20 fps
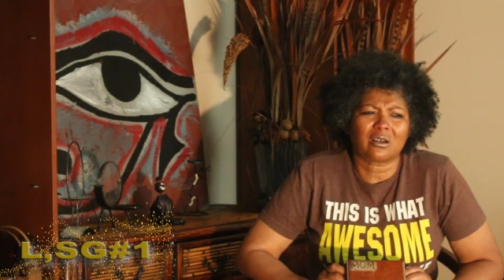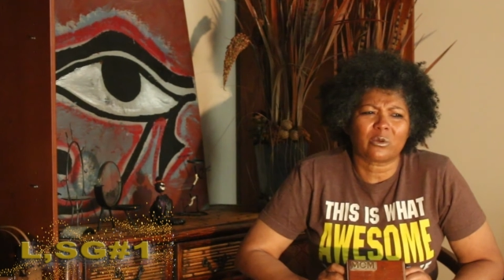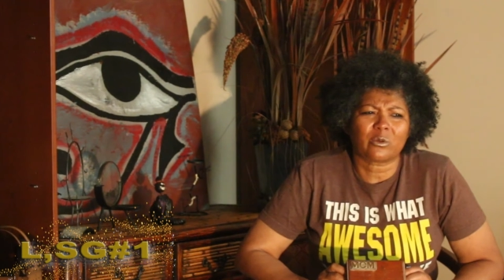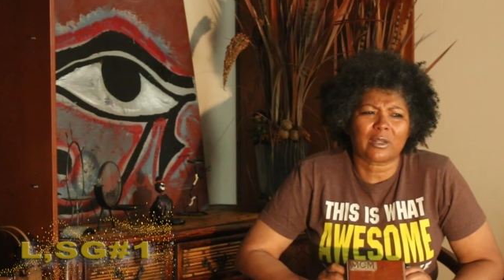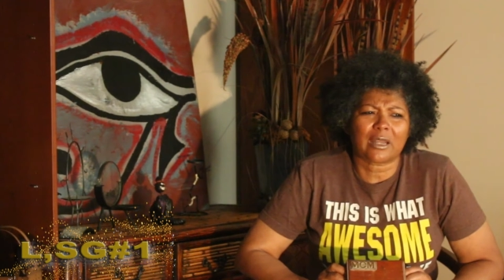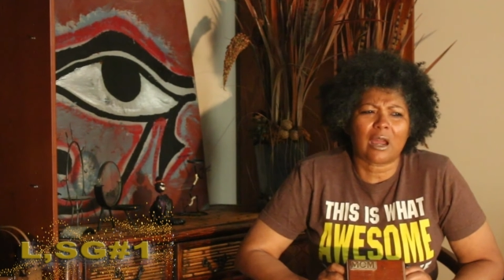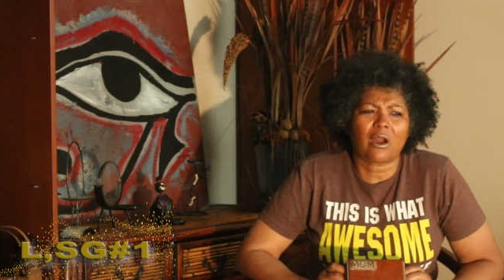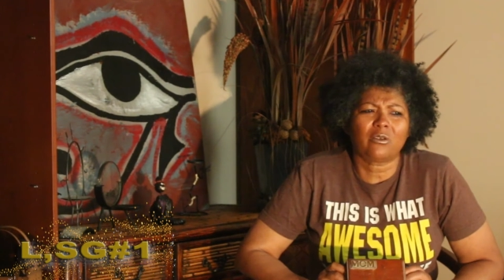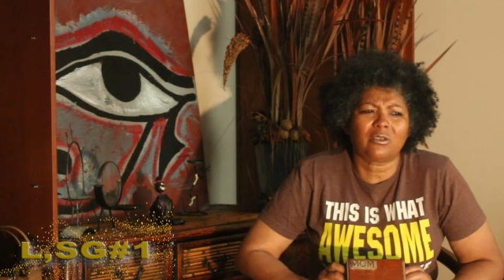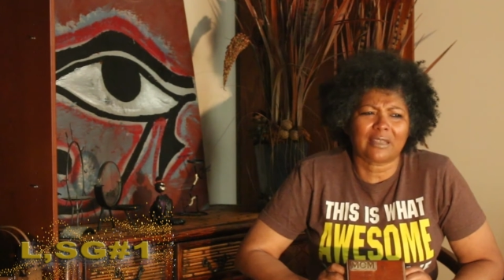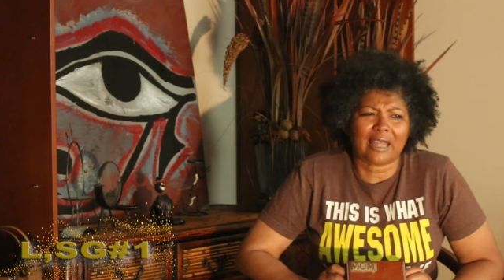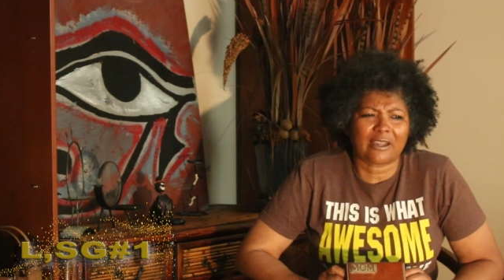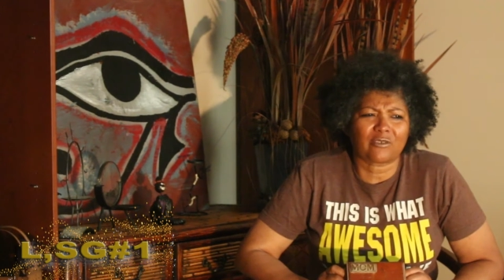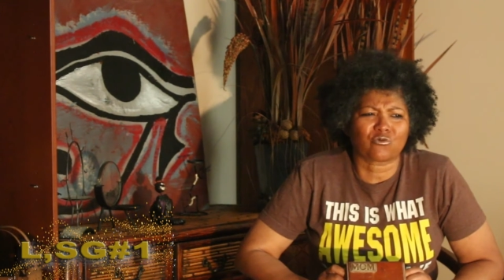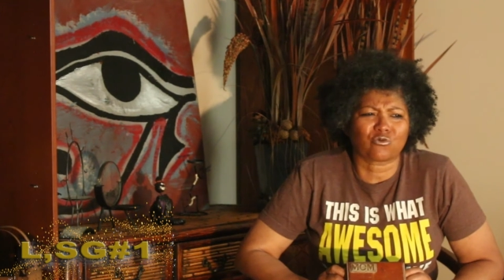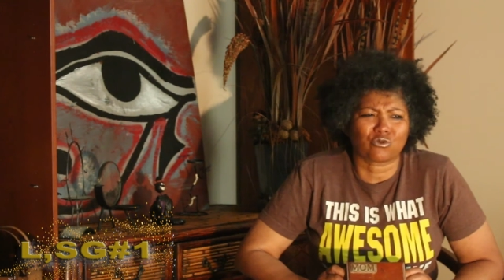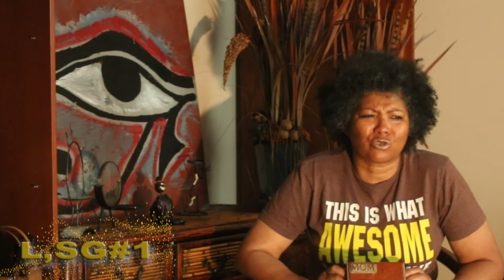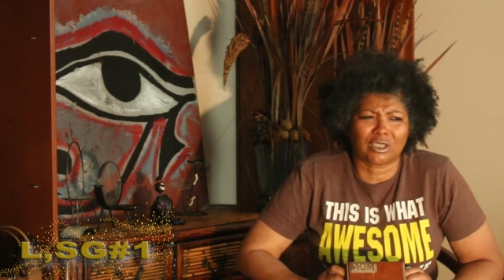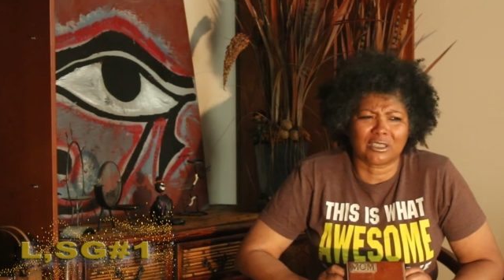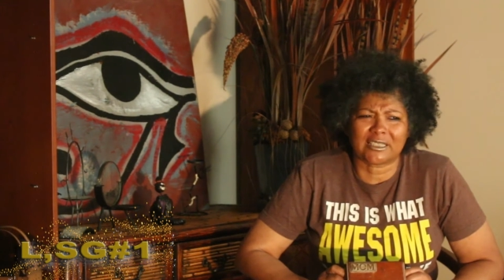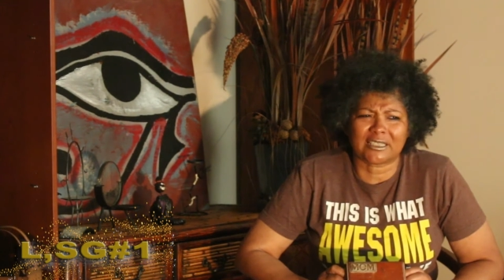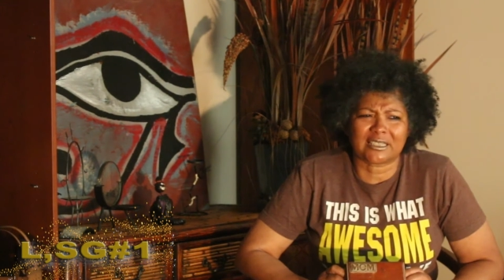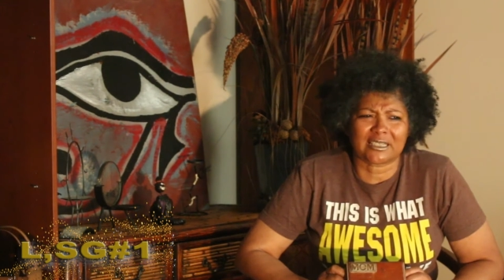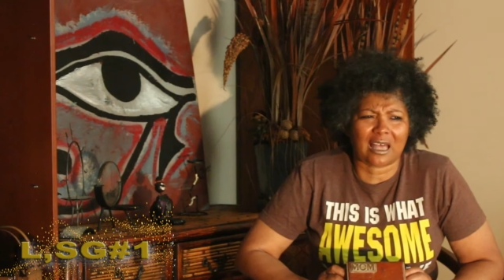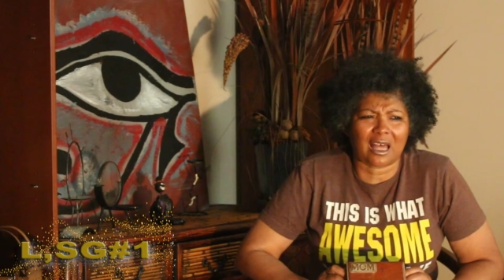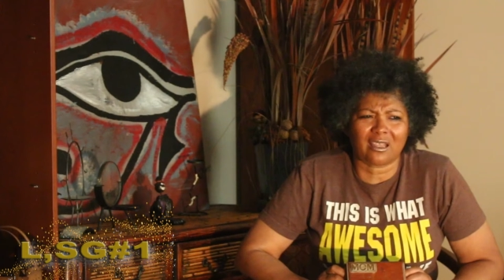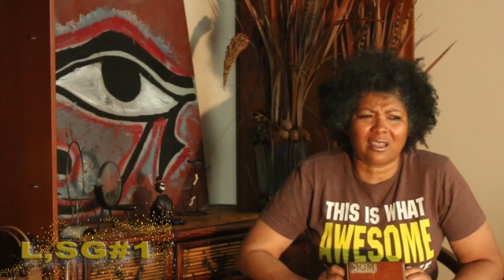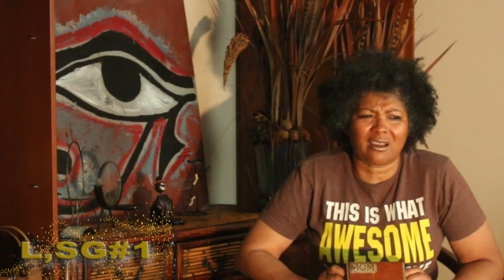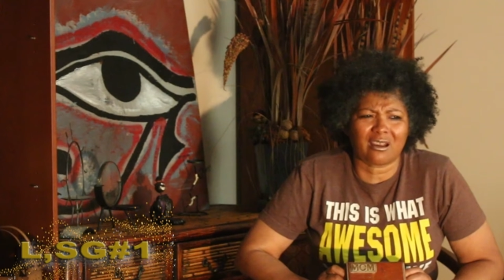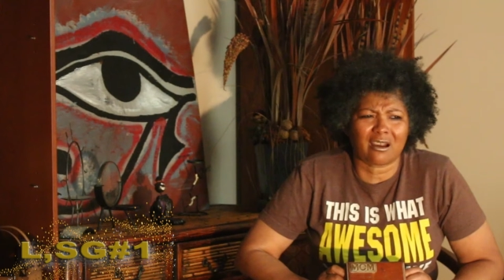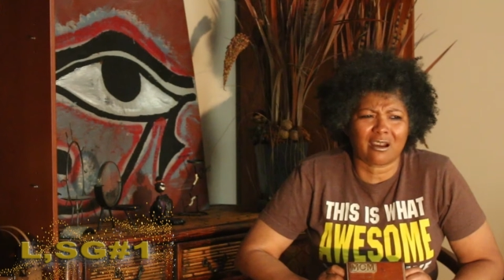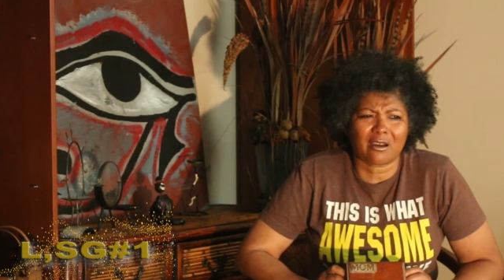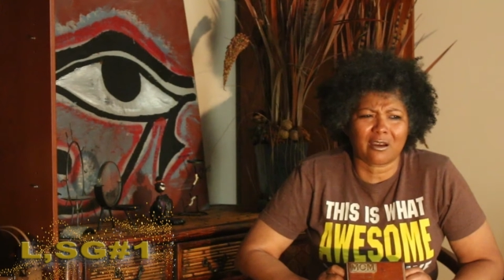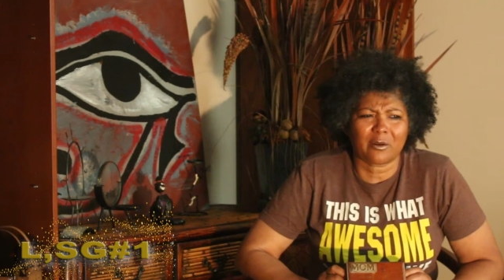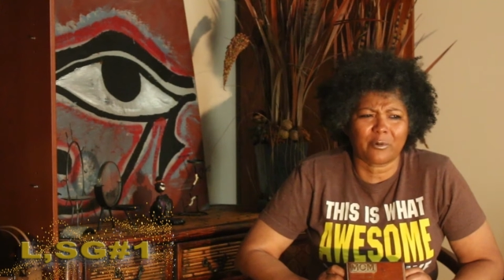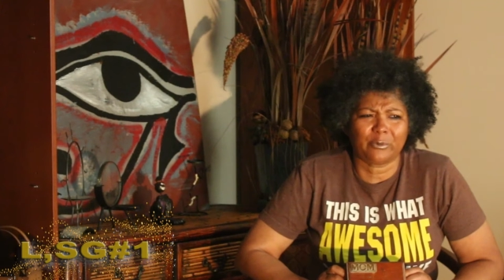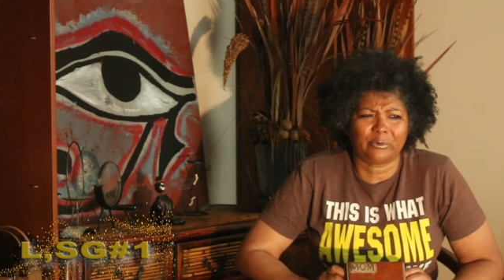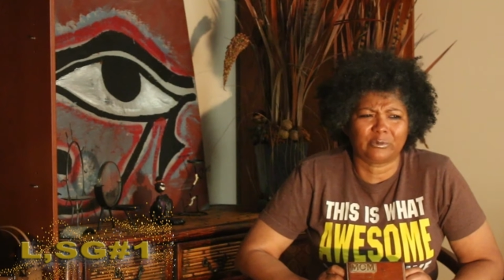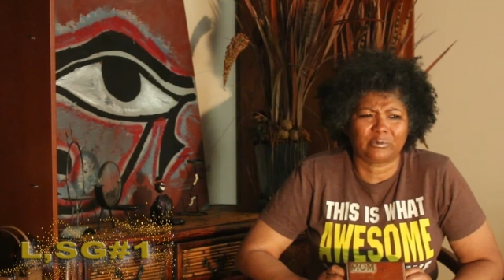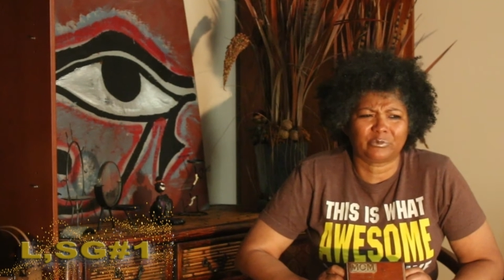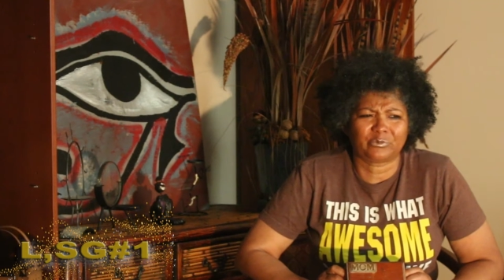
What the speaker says: without like really telling her?